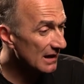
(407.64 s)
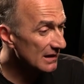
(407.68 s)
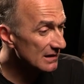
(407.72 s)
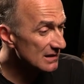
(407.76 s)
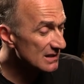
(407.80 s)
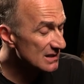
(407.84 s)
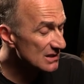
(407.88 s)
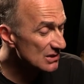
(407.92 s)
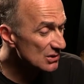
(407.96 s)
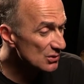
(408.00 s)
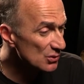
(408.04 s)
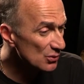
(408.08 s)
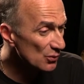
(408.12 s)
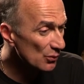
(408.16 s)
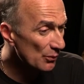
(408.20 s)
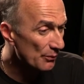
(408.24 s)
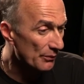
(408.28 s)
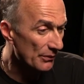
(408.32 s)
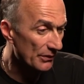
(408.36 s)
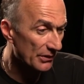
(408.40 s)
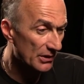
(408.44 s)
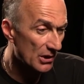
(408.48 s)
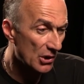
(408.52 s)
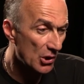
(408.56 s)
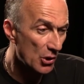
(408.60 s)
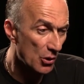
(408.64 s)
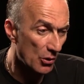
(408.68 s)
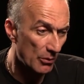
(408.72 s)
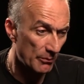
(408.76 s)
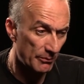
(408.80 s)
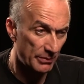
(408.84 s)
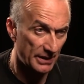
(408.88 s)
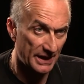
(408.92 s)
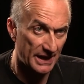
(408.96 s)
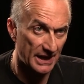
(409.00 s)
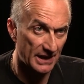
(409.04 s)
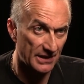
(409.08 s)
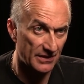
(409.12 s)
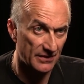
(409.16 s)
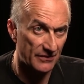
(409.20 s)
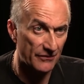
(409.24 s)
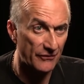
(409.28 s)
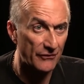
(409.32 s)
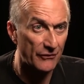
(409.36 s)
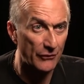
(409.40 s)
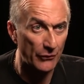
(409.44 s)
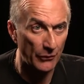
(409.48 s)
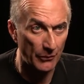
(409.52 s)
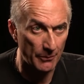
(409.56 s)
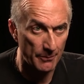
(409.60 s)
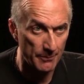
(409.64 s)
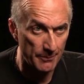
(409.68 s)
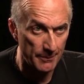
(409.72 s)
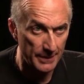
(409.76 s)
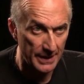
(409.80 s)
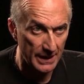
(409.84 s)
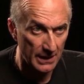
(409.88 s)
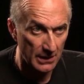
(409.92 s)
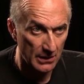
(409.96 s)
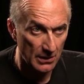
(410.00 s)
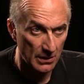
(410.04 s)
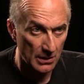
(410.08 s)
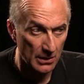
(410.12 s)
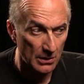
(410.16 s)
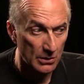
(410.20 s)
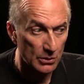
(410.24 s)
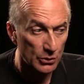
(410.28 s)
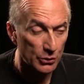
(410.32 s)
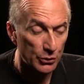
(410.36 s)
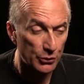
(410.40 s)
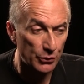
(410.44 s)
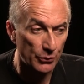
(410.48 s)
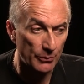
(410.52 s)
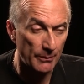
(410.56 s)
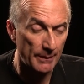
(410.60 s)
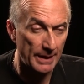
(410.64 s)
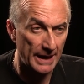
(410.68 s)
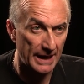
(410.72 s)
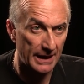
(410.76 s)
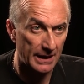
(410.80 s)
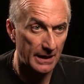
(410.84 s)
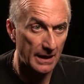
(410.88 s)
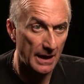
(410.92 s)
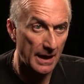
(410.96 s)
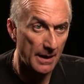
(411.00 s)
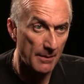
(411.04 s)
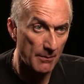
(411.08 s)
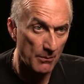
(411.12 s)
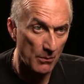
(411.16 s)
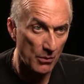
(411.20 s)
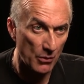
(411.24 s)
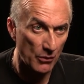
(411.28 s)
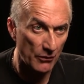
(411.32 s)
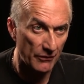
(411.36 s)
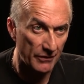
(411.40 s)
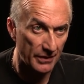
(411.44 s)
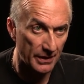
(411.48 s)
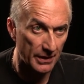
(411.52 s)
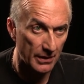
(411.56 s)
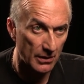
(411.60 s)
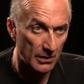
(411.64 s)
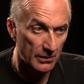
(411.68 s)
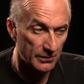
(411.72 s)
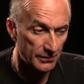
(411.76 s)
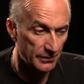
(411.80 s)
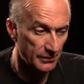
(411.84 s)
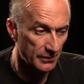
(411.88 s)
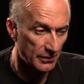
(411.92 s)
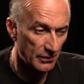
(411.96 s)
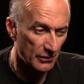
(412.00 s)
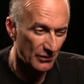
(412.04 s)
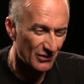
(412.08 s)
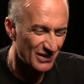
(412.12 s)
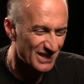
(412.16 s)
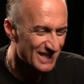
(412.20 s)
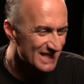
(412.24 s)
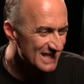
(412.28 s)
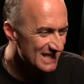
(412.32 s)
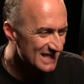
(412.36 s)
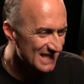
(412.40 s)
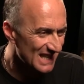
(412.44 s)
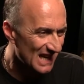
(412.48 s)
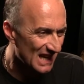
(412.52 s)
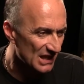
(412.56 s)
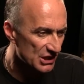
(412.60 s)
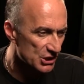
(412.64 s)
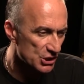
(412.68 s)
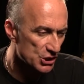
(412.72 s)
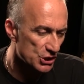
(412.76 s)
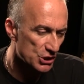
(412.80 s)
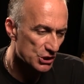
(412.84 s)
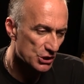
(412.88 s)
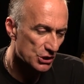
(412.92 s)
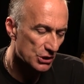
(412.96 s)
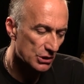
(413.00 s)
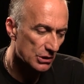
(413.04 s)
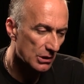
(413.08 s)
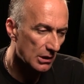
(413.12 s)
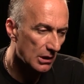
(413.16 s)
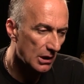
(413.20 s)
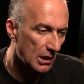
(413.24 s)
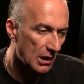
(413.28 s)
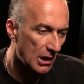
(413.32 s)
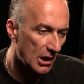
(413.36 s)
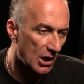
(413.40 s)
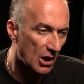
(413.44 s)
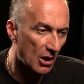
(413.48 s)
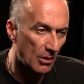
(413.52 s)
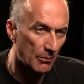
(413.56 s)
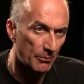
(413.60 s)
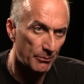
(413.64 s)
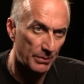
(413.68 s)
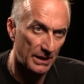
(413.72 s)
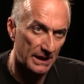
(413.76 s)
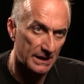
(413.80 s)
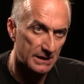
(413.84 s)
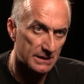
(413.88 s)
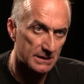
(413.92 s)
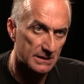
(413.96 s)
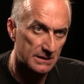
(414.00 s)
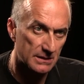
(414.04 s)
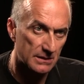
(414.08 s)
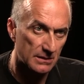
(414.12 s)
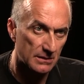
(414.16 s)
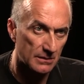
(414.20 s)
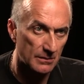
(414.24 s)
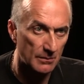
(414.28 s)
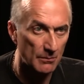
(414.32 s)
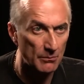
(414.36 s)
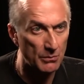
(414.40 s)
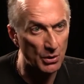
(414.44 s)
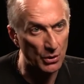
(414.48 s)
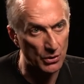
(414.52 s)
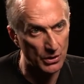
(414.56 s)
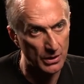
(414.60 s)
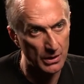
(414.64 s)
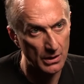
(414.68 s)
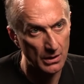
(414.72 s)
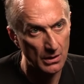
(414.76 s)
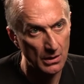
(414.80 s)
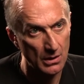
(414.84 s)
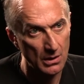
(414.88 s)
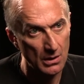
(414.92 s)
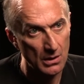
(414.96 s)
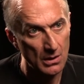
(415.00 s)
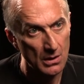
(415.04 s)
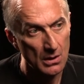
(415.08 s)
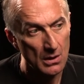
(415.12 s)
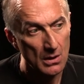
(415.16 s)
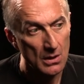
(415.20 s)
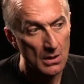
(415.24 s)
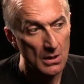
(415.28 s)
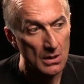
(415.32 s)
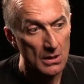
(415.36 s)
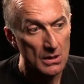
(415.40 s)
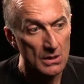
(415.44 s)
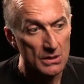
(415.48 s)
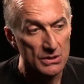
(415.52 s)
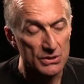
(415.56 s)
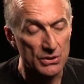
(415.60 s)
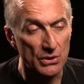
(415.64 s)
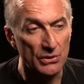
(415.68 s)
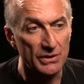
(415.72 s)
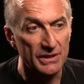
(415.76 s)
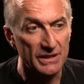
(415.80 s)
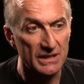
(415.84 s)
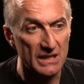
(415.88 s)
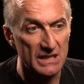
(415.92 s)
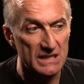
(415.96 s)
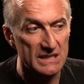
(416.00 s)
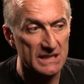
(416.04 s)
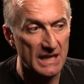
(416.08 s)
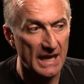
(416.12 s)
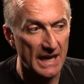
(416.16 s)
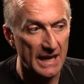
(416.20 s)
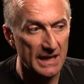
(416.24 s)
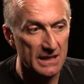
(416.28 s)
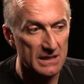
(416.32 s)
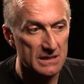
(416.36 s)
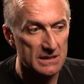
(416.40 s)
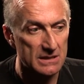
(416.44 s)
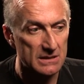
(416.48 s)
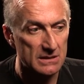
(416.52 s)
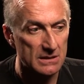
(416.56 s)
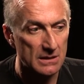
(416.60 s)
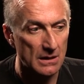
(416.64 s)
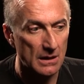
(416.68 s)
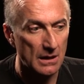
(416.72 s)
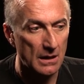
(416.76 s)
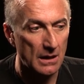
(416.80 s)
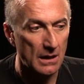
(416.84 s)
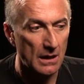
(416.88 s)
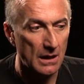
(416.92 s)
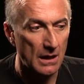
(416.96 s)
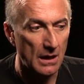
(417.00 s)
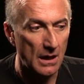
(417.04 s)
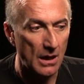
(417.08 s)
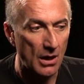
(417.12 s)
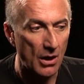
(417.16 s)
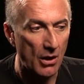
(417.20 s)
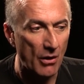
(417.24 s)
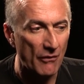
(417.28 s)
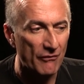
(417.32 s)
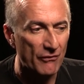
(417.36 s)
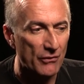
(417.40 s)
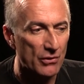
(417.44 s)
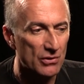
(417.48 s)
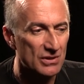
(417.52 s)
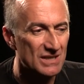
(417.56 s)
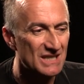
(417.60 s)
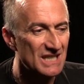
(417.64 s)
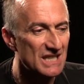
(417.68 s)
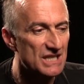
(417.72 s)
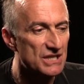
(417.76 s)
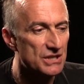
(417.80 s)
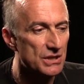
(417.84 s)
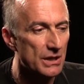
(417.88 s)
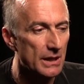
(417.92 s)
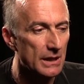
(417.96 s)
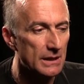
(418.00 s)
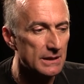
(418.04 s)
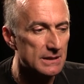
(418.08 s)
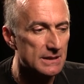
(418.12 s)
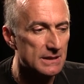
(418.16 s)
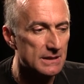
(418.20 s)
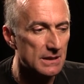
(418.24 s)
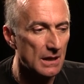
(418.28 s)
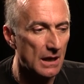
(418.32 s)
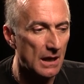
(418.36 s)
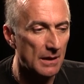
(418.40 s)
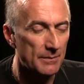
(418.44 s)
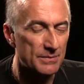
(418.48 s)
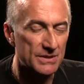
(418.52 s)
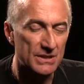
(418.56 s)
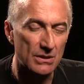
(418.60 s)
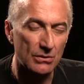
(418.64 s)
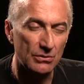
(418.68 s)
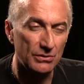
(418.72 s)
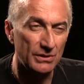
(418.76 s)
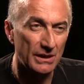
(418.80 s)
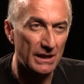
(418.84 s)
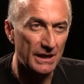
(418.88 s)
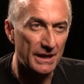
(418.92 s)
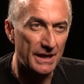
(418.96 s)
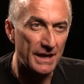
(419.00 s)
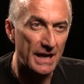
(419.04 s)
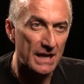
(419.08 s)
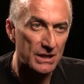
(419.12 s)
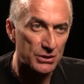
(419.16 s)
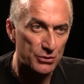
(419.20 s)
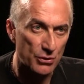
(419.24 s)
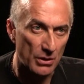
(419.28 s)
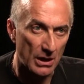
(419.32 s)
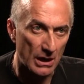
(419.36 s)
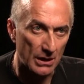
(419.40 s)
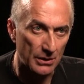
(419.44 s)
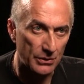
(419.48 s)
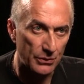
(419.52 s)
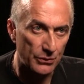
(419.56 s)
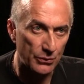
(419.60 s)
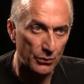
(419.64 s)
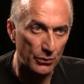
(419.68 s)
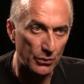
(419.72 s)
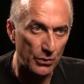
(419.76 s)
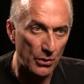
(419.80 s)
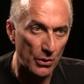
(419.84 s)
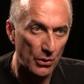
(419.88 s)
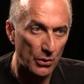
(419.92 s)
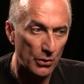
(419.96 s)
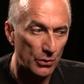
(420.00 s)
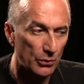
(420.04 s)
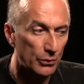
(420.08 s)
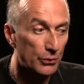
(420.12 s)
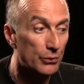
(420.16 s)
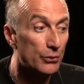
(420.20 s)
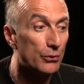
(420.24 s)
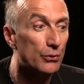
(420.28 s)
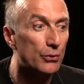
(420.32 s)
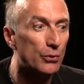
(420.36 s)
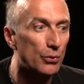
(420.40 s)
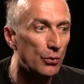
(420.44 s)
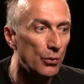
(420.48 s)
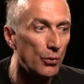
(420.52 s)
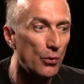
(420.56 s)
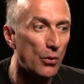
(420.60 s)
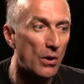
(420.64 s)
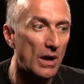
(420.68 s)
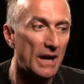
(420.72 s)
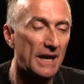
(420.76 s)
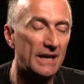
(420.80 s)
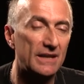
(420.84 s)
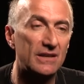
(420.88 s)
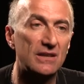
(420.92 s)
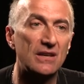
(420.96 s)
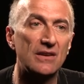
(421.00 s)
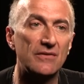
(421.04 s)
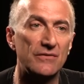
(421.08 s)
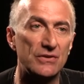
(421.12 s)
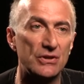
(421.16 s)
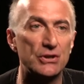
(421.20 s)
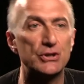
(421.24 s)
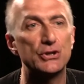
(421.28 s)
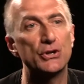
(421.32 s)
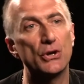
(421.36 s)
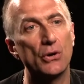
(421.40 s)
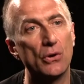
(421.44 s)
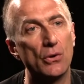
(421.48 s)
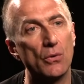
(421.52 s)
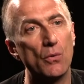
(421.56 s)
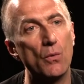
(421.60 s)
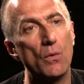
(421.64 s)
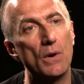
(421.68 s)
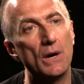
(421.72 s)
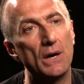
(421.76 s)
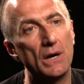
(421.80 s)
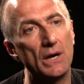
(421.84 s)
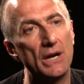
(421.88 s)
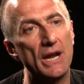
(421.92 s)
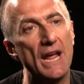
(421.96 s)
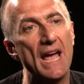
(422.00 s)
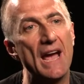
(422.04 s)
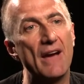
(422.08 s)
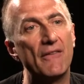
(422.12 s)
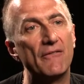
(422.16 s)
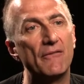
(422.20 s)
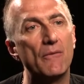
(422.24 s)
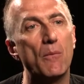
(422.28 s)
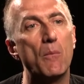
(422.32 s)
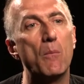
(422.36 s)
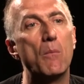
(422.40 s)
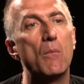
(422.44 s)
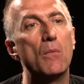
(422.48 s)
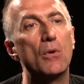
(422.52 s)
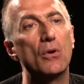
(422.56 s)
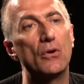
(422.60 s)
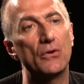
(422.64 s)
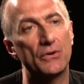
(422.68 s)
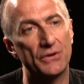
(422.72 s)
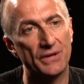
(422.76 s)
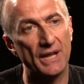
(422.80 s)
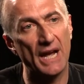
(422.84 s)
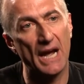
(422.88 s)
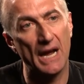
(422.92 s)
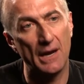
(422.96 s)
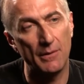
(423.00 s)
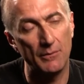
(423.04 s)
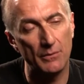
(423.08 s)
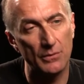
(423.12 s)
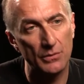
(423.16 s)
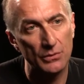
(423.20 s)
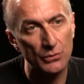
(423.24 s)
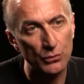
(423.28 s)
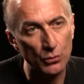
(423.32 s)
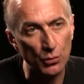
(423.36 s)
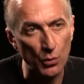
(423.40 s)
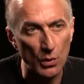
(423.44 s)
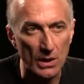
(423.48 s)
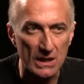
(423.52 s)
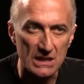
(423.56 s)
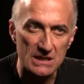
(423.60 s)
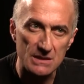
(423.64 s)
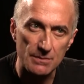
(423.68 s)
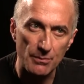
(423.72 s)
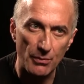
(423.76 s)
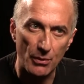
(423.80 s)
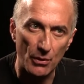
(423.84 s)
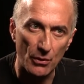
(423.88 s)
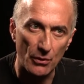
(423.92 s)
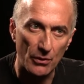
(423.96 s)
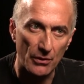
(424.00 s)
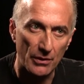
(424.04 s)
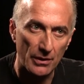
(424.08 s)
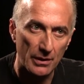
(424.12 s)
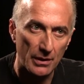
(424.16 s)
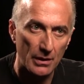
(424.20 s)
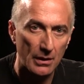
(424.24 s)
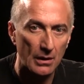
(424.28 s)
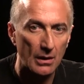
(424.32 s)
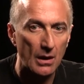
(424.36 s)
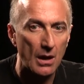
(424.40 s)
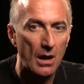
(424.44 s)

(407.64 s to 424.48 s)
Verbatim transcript: super complicated for me to make a movie on, on a such complex book. So in this case, uh, of course, it's, it's absolutely natural to go to a TV show where you have more time to explore